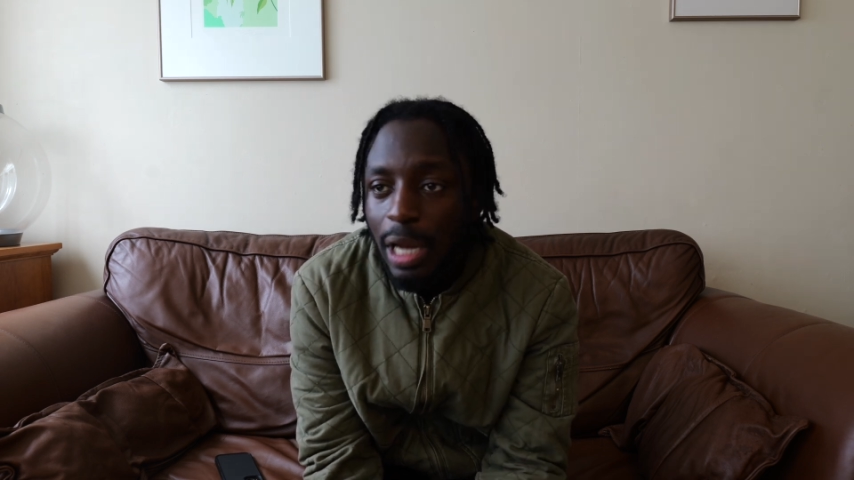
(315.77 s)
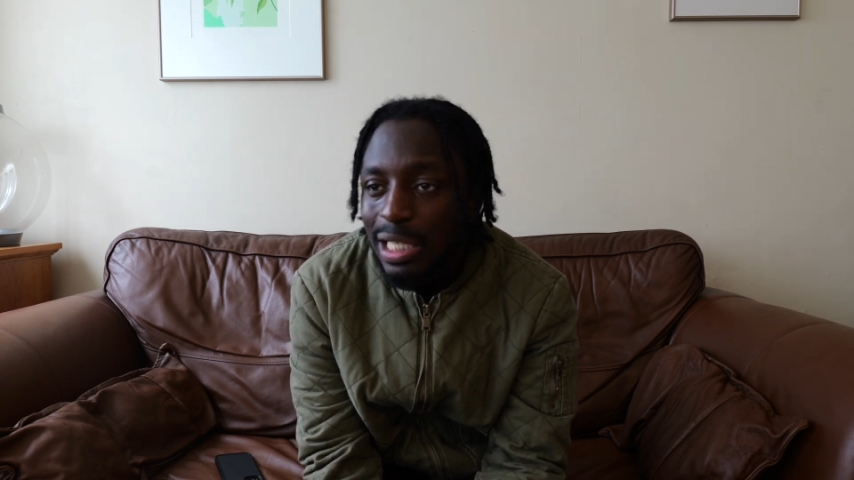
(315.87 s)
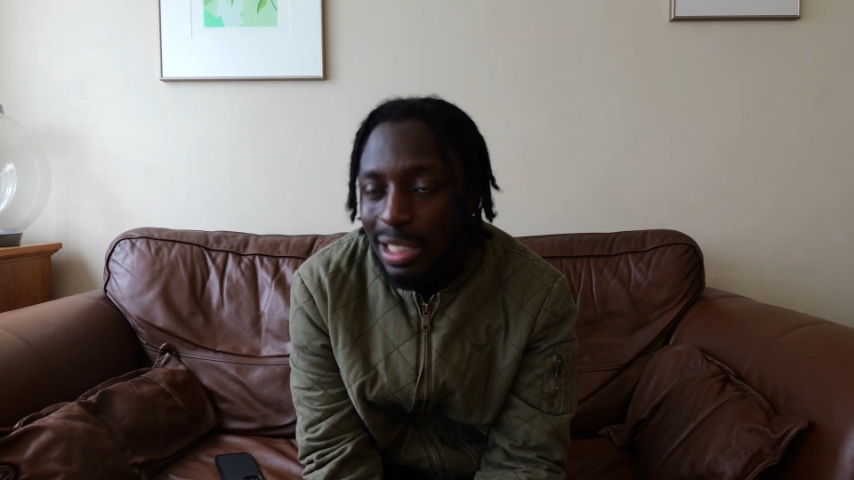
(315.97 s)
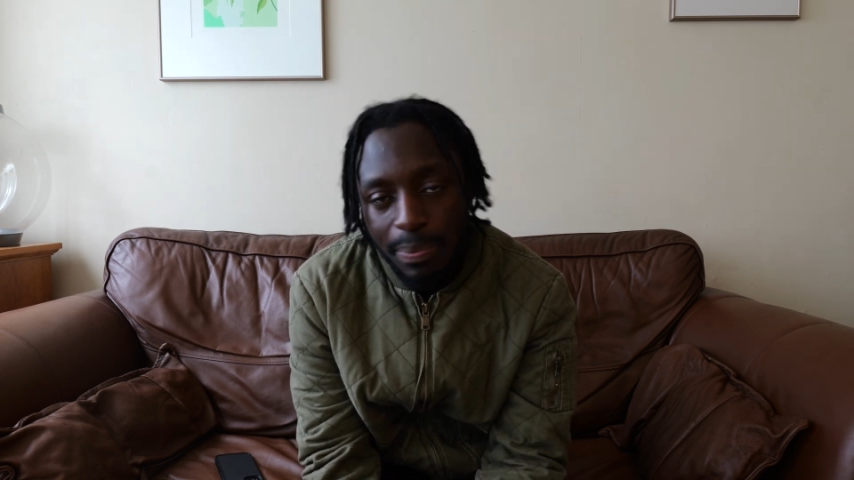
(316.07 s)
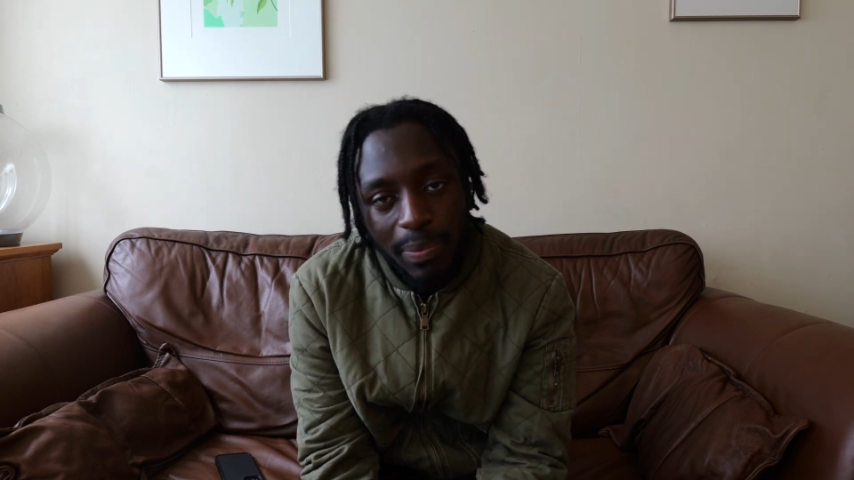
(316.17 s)

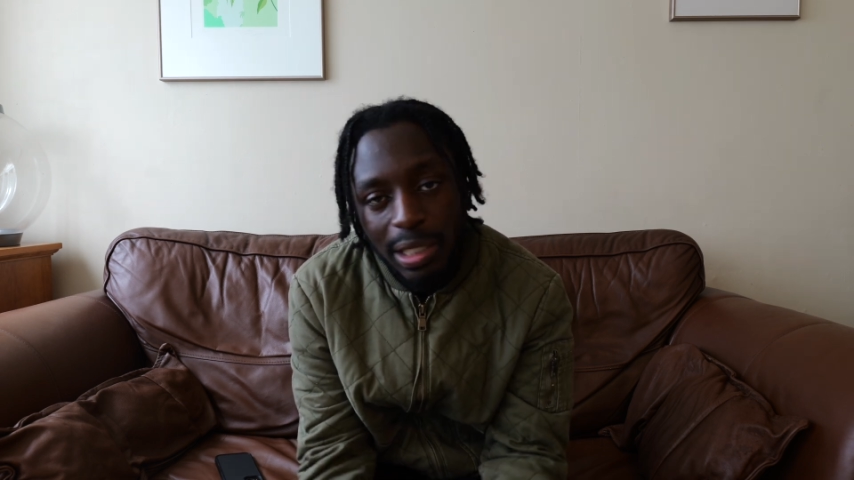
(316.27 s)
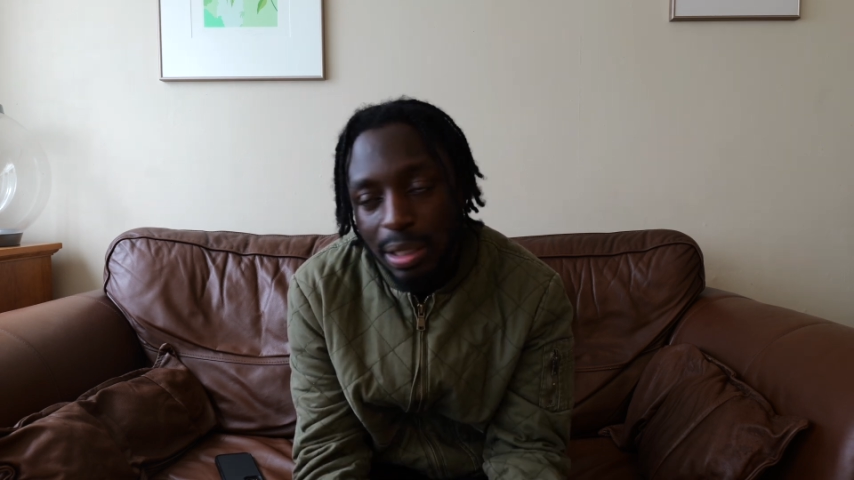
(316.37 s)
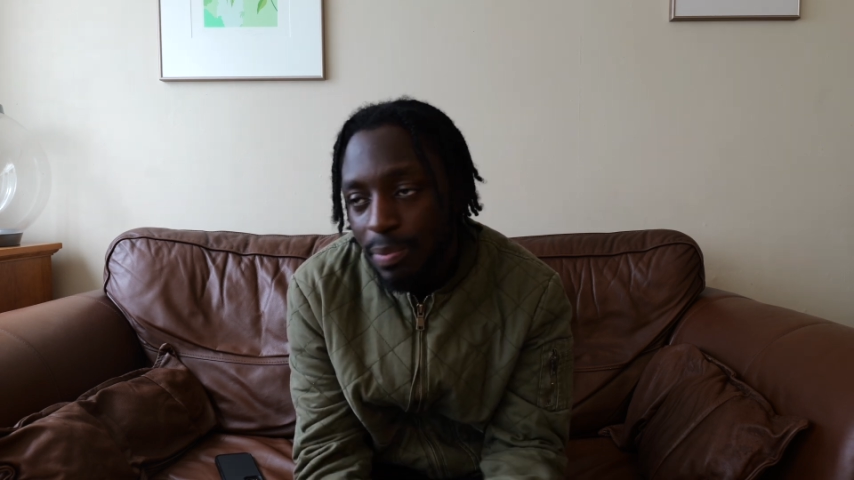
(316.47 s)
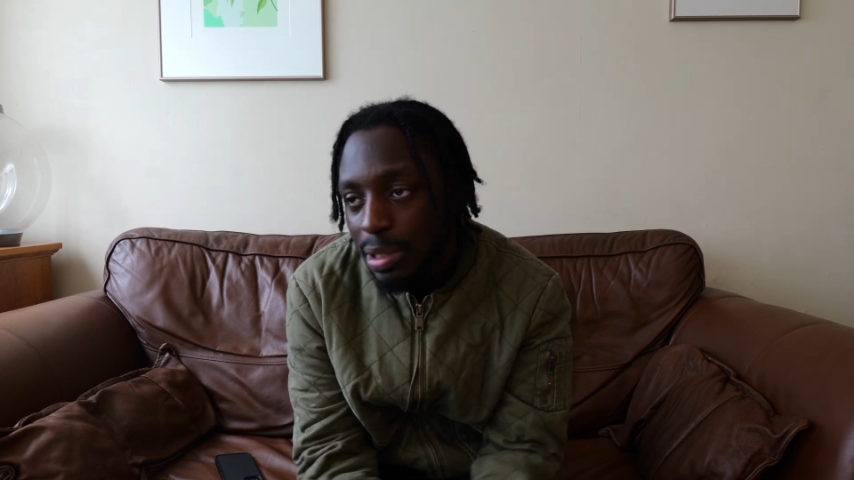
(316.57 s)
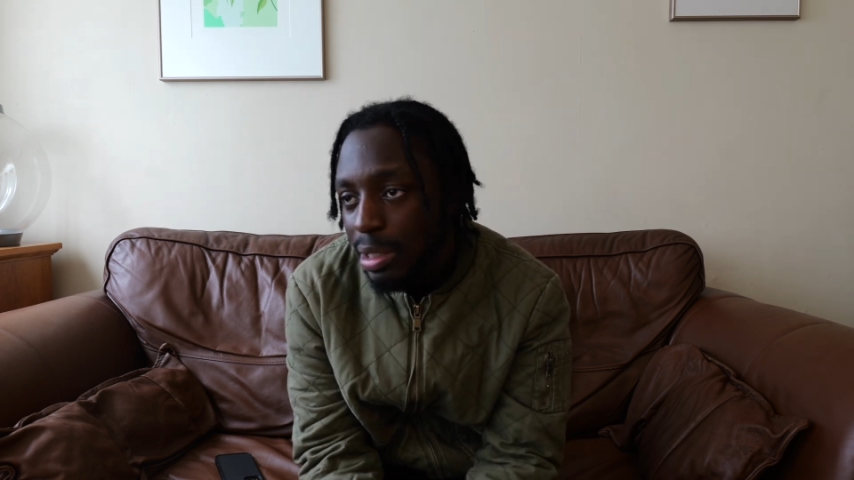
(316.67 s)
That's just a
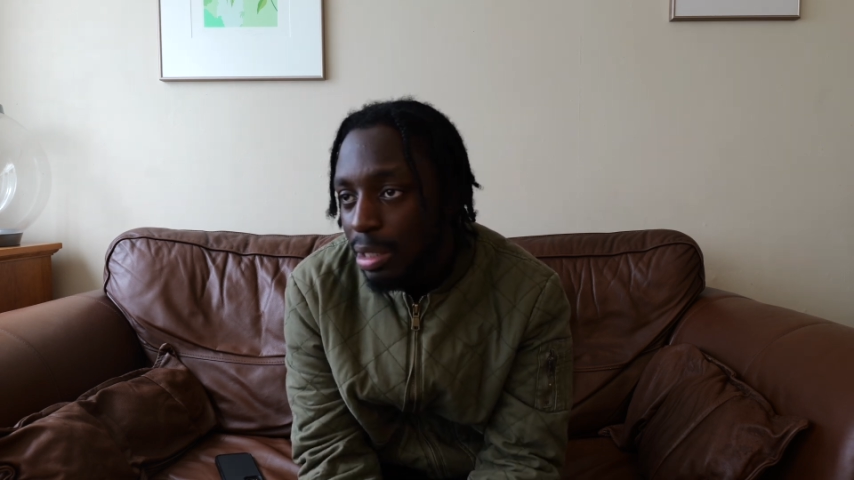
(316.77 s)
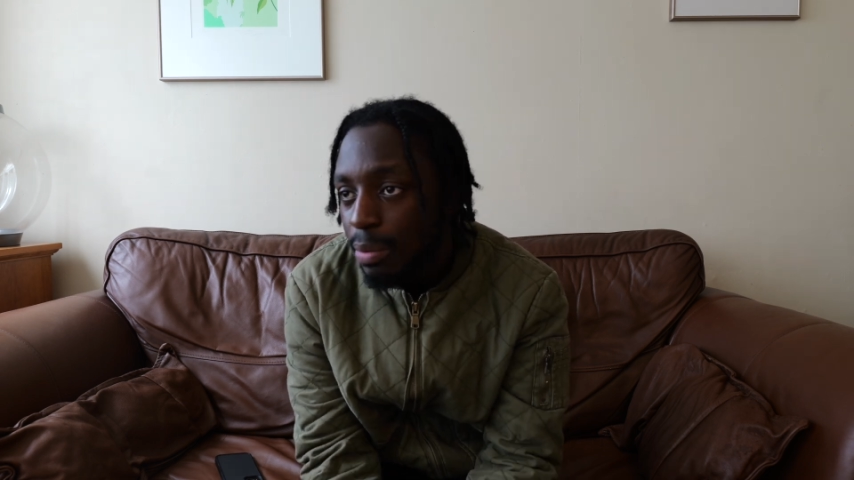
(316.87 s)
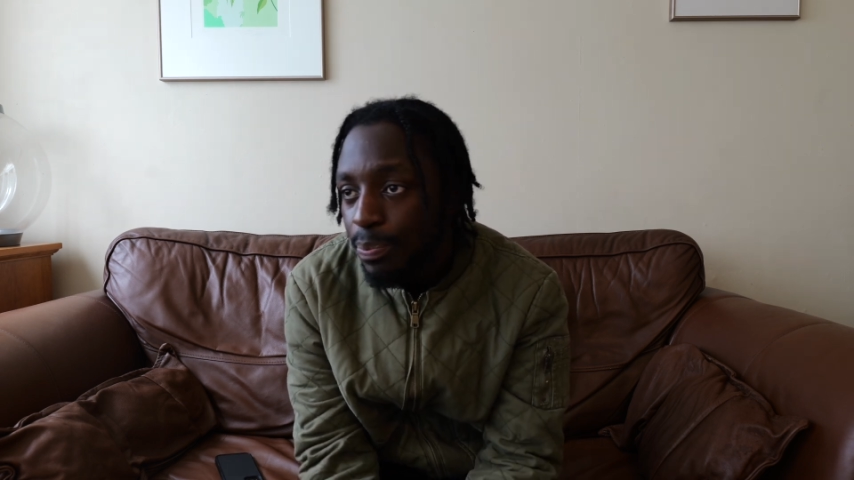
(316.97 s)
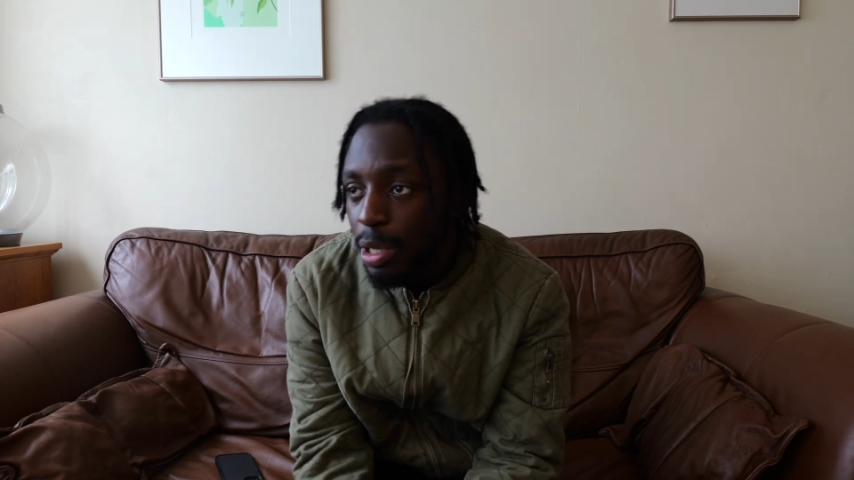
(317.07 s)
basic business lesson.